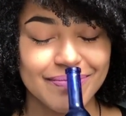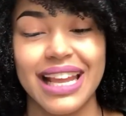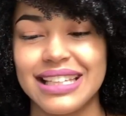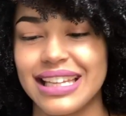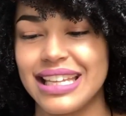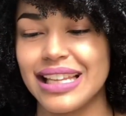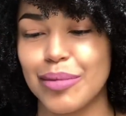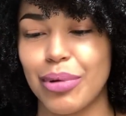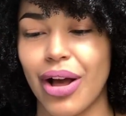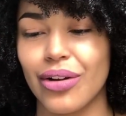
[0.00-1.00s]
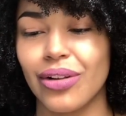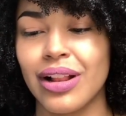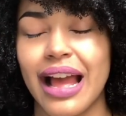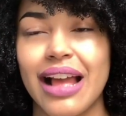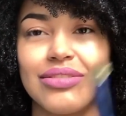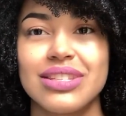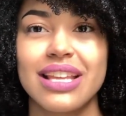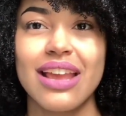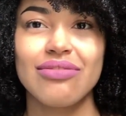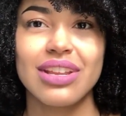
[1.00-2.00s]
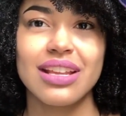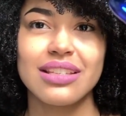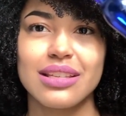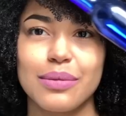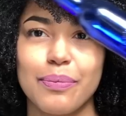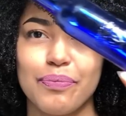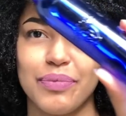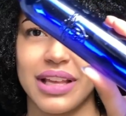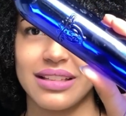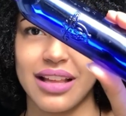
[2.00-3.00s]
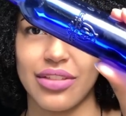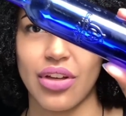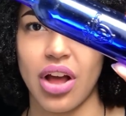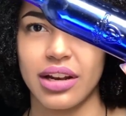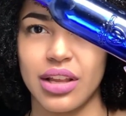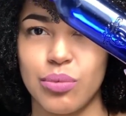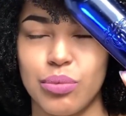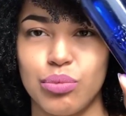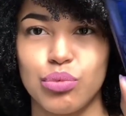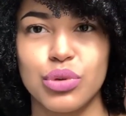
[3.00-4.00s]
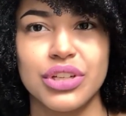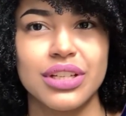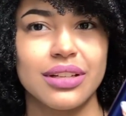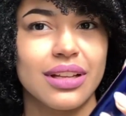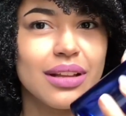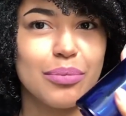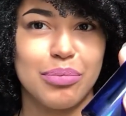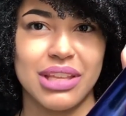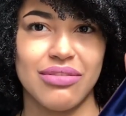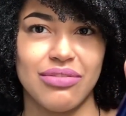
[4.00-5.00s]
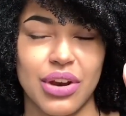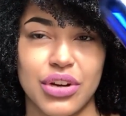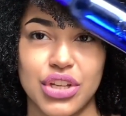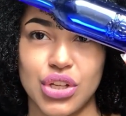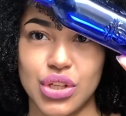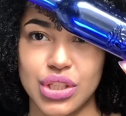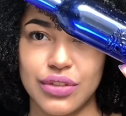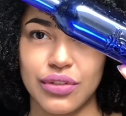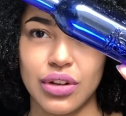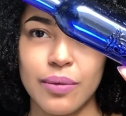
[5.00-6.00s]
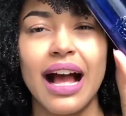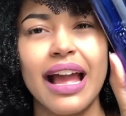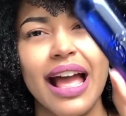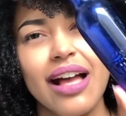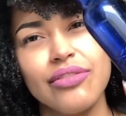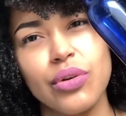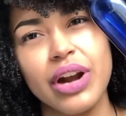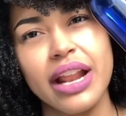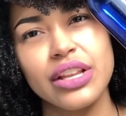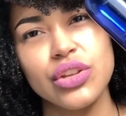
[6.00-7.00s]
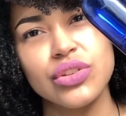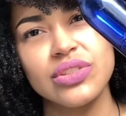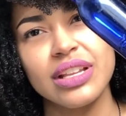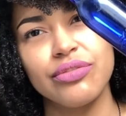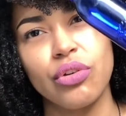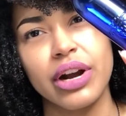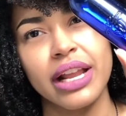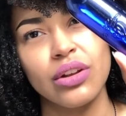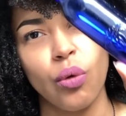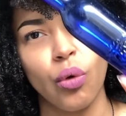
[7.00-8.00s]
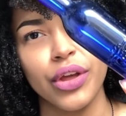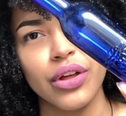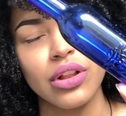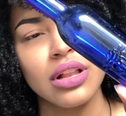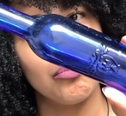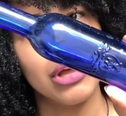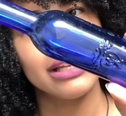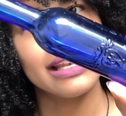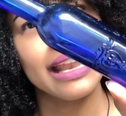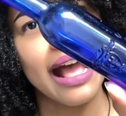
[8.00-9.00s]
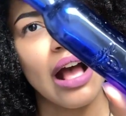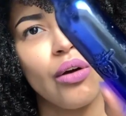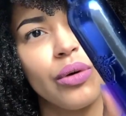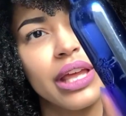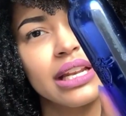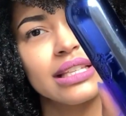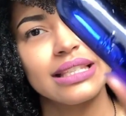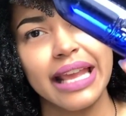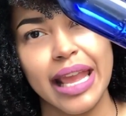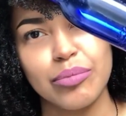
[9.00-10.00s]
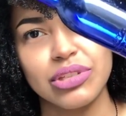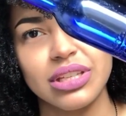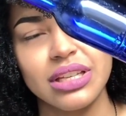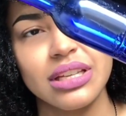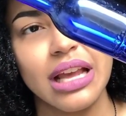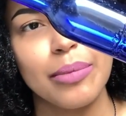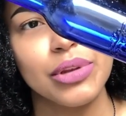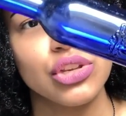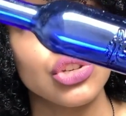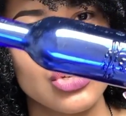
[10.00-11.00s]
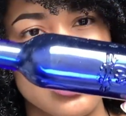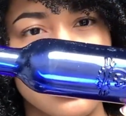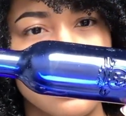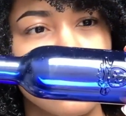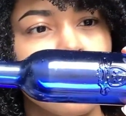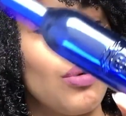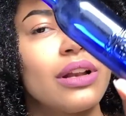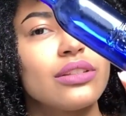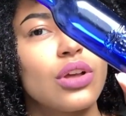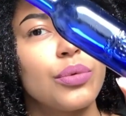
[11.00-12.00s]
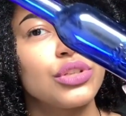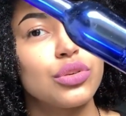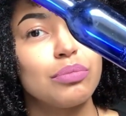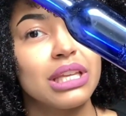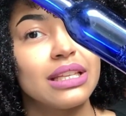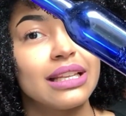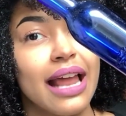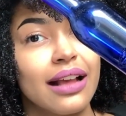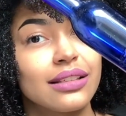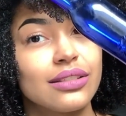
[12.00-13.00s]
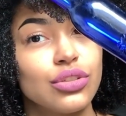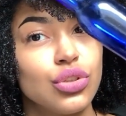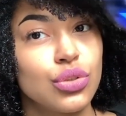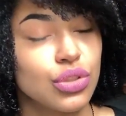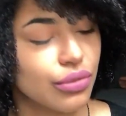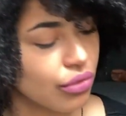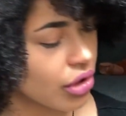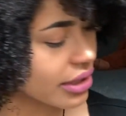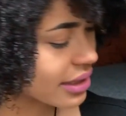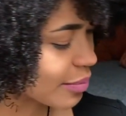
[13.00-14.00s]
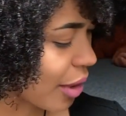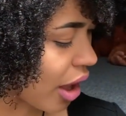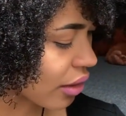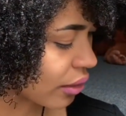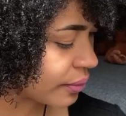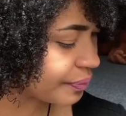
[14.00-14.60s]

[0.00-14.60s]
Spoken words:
A tequila bottle. I have saved it because I thought it would be very useful. I have already used it for an oil, but now it is empty. I'm not sure what is going to be the next use for this bottle.